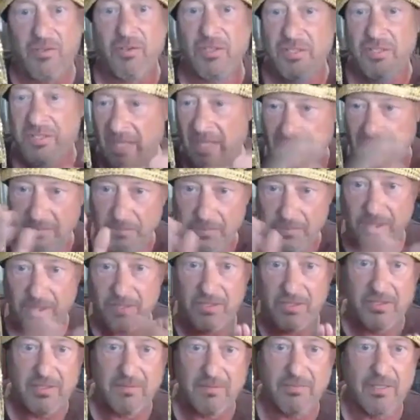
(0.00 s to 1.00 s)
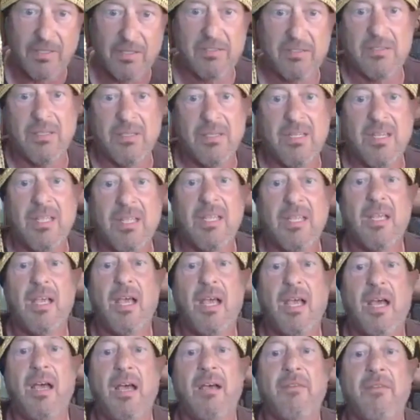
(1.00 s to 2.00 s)
know, there's lots of pictures of this,
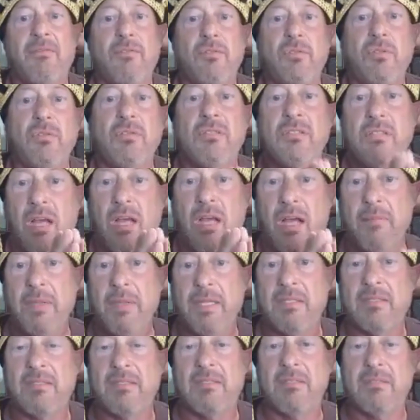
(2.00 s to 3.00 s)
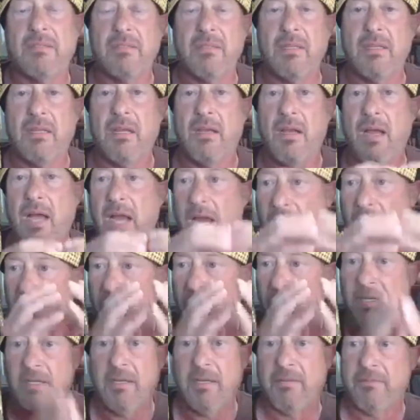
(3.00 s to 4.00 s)
of Tutankhamun's
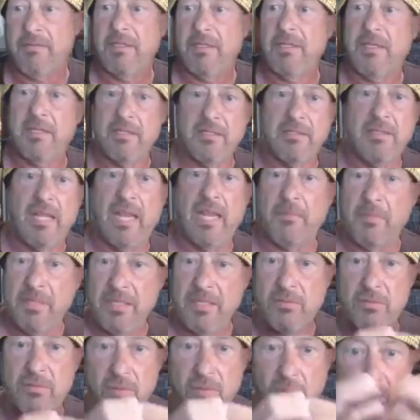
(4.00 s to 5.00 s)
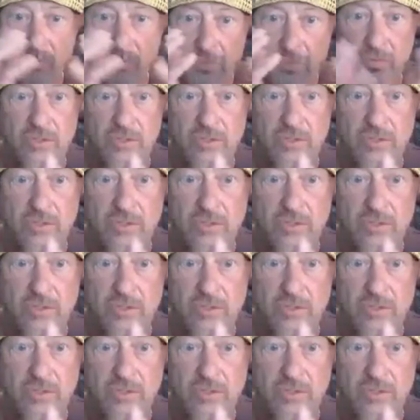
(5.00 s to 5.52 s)
hieroglyph, his name, his cartouche,